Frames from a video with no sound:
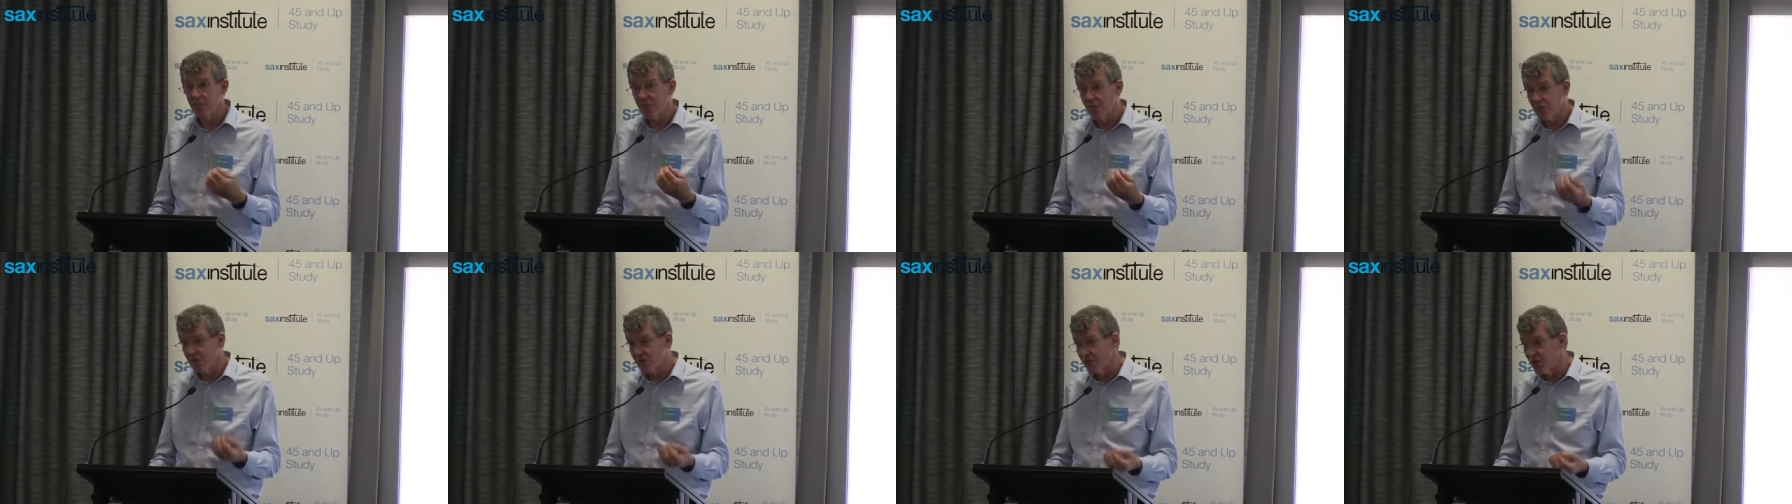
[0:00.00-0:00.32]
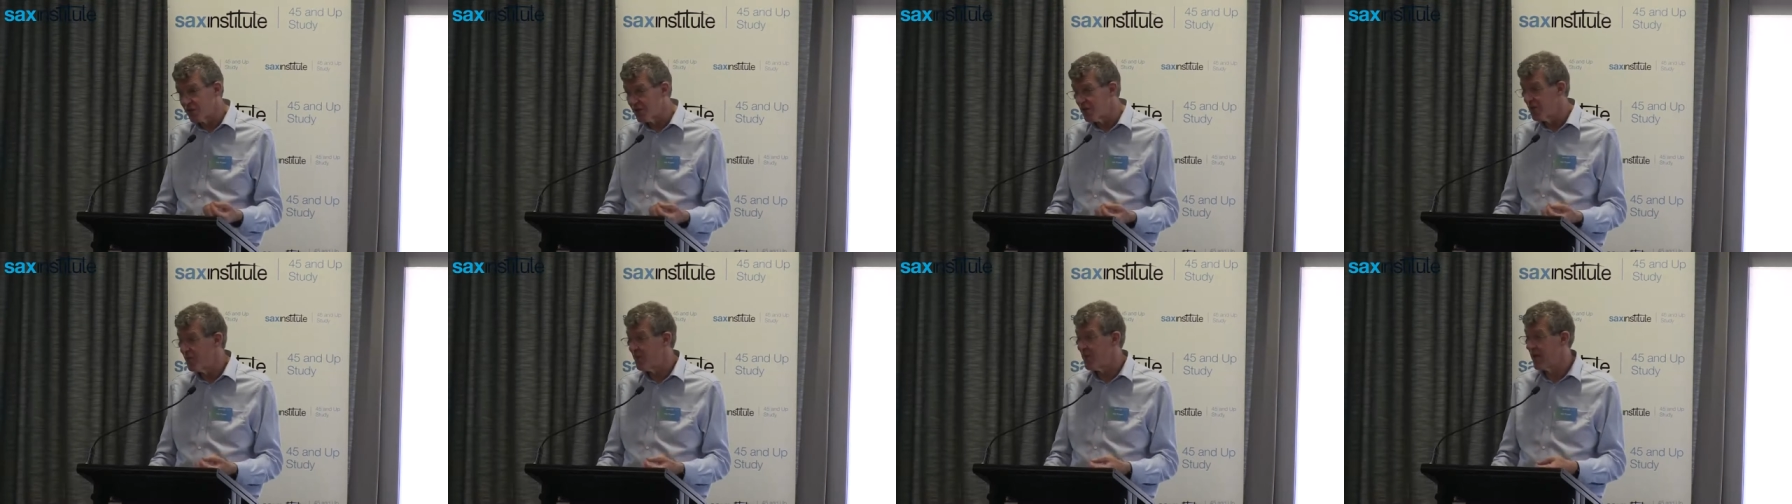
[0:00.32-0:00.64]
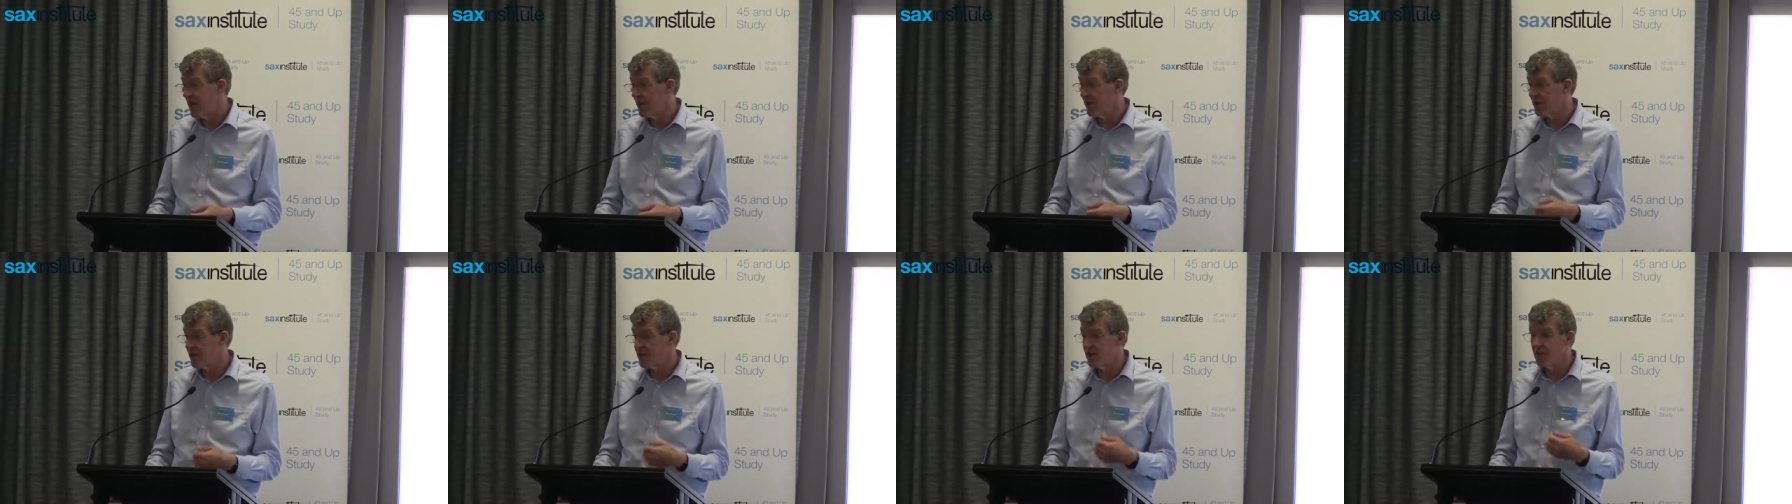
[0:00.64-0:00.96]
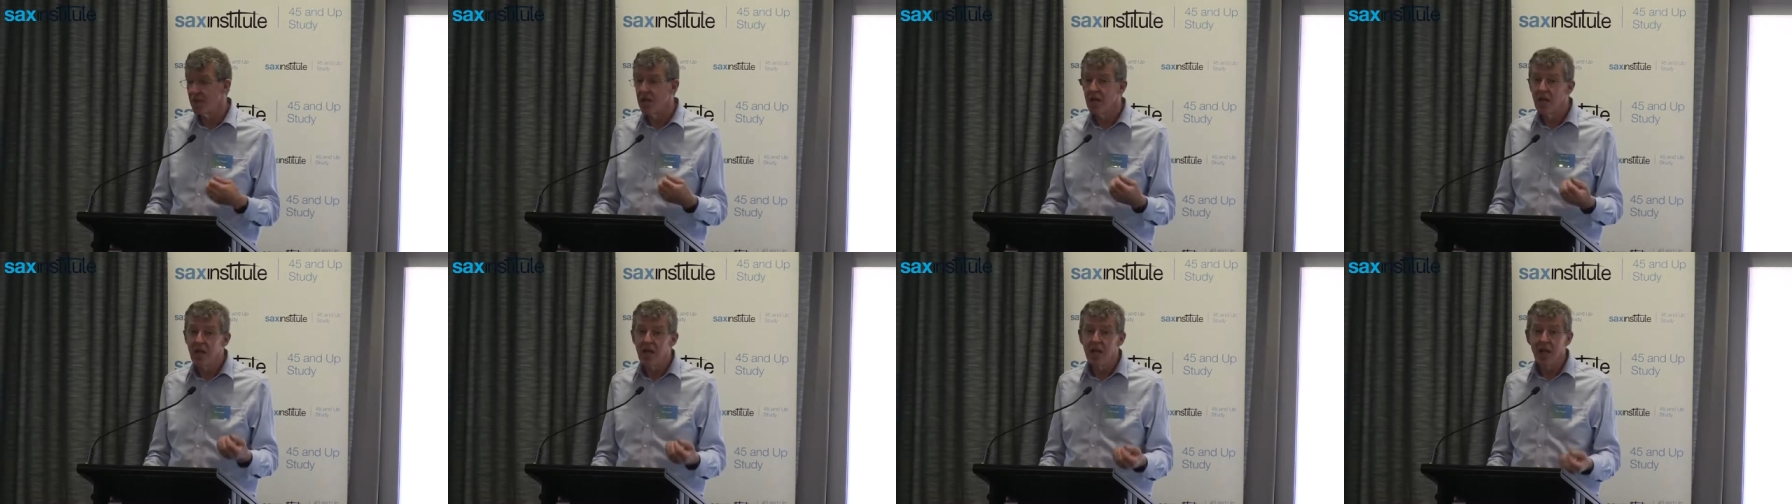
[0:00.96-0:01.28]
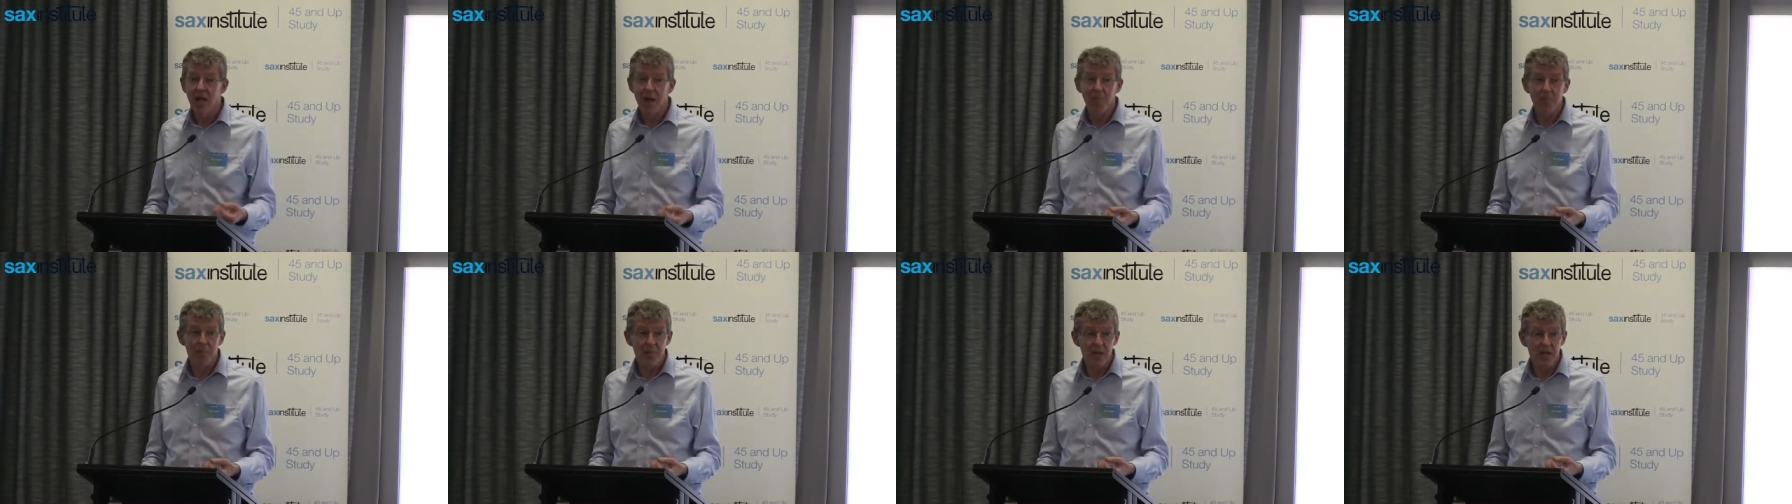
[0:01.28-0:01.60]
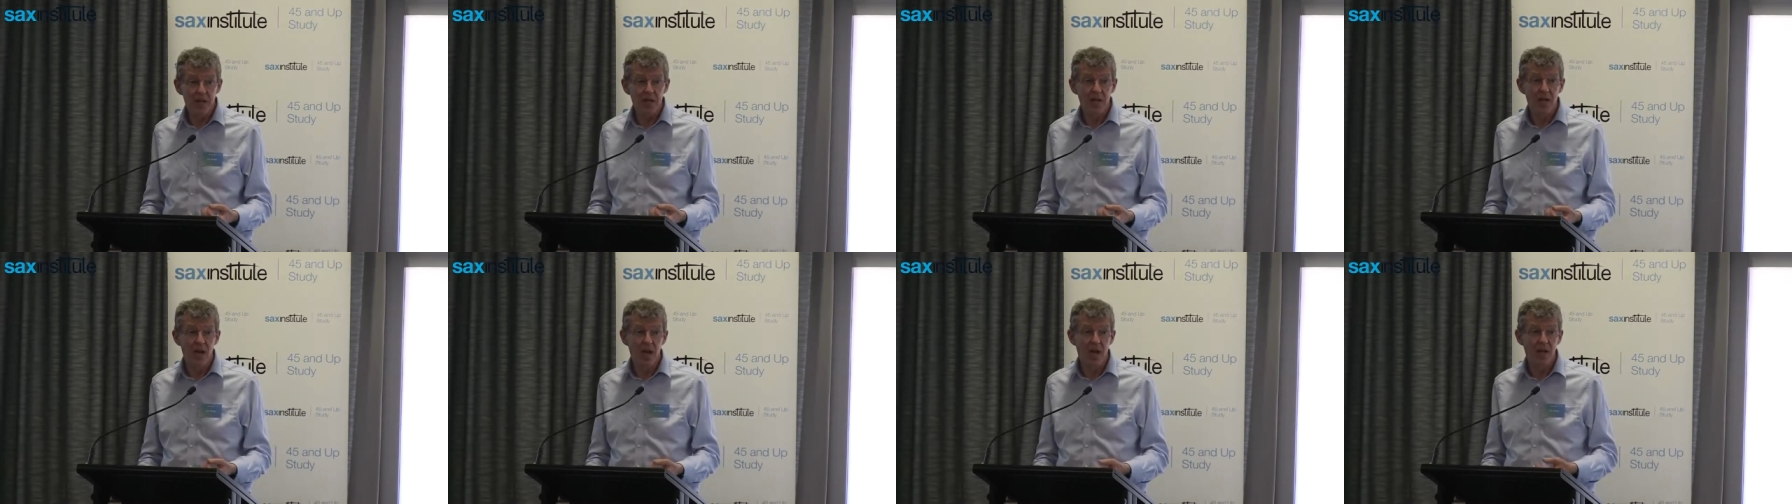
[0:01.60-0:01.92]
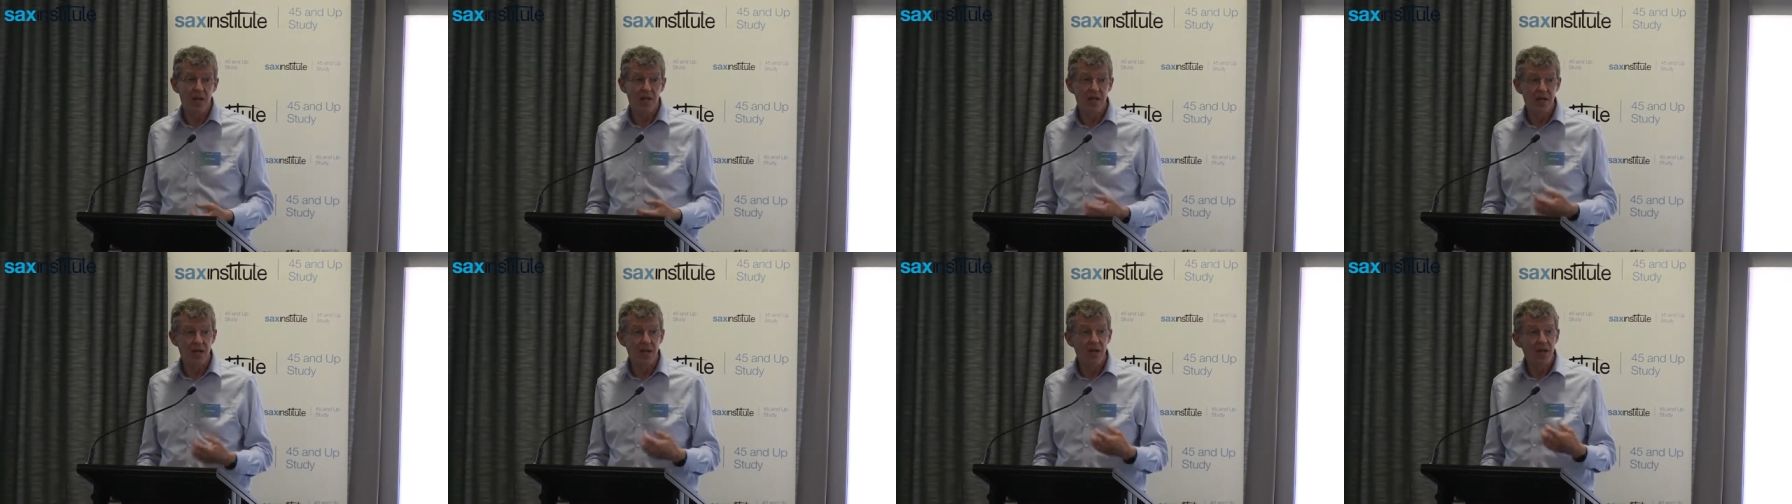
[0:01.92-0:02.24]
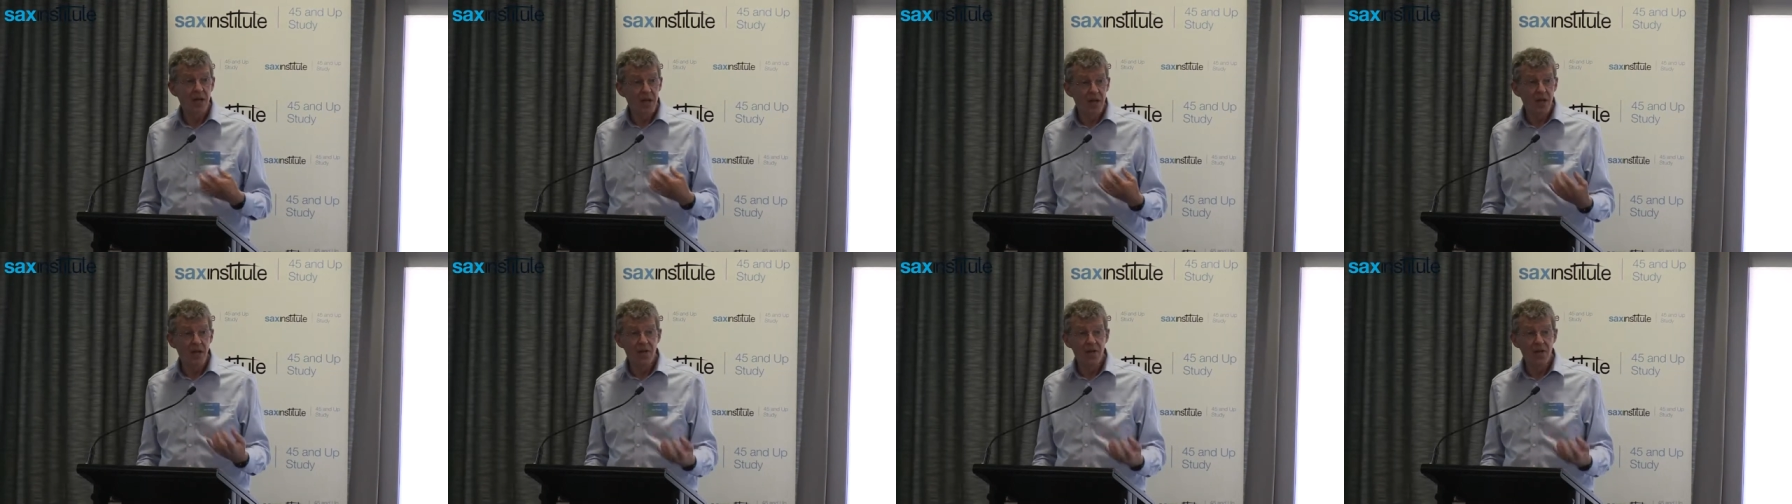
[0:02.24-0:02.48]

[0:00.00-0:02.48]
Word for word: precision medicine, and big data,